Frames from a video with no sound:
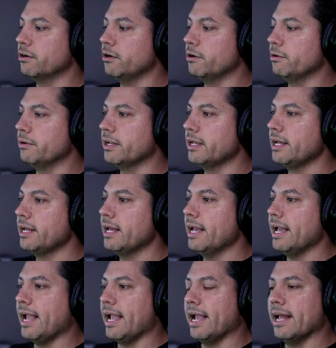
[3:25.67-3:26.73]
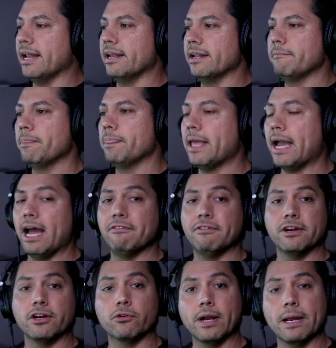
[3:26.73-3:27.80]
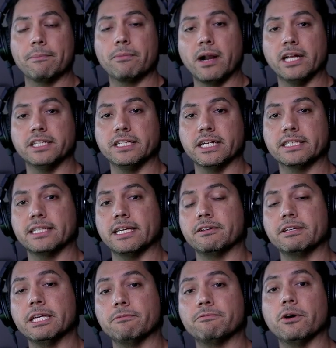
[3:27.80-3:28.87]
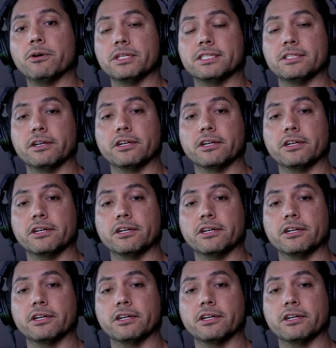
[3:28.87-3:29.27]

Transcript: own and have great projects and keep focusing on